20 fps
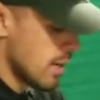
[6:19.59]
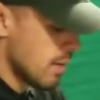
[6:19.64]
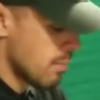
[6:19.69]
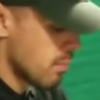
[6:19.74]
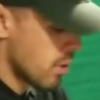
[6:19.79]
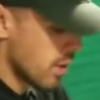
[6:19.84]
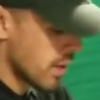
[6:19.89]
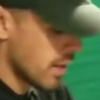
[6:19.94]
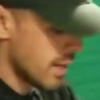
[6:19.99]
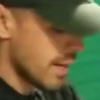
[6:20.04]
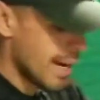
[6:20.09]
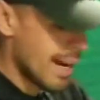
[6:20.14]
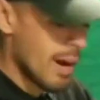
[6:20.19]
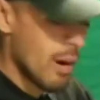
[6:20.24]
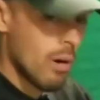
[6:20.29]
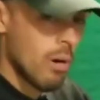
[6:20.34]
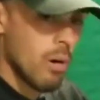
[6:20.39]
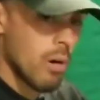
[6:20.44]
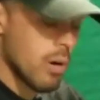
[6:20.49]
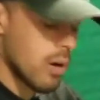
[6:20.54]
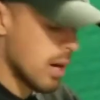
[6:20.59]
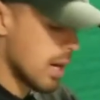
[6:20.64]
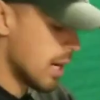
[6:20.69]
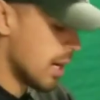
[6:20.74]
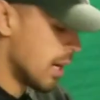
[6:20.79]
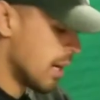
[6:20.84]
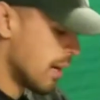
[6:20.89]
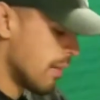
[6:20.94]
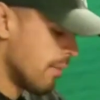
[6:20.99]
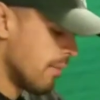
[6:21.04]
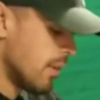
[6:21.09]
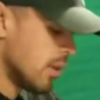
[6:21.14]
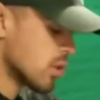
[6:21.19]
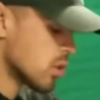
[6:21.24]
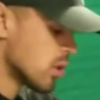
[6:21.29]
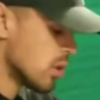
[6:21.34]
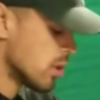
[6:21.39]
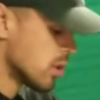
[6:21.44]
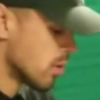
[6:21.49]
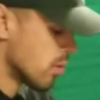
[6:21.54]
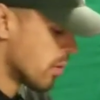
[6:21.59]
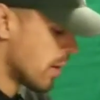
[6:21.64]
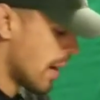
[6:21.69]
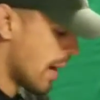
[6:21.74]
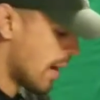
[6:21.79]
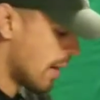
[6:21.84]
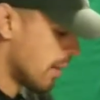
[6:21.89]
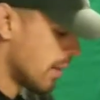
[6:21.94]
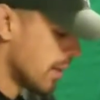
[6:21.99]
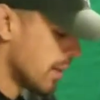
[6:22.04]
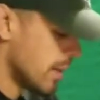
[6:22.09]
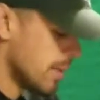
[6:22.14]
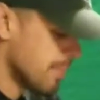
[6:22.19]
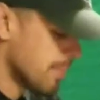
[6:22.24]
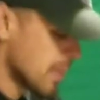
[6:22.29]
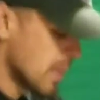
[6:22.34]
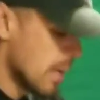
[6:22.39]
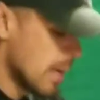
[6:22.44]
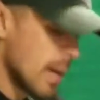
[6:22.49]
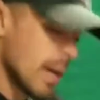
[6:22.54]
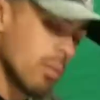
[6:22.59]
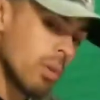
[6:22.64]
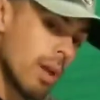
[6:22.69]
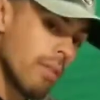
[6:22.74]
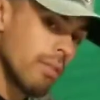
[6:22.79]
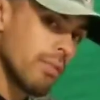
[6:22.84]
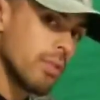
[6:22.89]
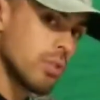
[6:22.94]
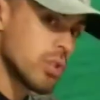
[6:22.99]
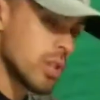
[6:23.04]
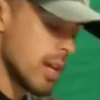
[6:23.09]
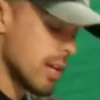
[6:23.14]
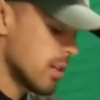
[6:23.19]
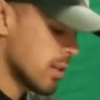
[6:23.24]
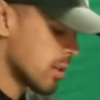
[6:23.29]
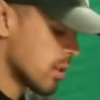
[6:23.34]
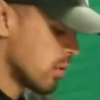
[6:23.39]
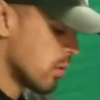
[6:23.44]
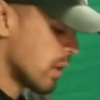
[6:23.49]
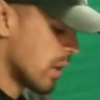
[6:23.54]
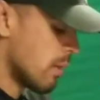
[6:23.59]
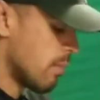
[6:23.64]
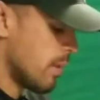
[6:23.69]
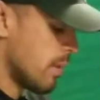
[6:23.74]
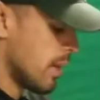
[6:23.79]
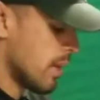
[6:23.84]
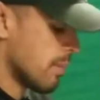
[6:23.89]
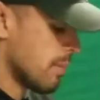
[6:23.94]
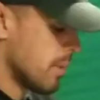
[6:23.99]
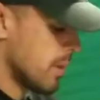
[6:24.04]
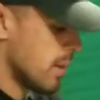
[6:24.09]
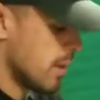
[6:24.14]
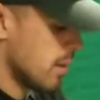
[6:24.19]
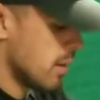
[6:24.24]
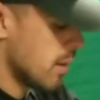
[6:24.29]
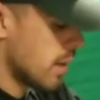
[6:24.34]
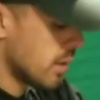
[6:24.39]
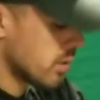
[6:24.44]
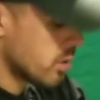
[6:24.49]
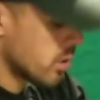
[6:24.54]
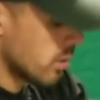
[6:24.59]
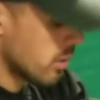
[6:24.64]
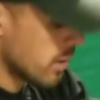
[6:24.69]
bringing our vision to reality. And we have a few changes that we're gonna make, but I'll tell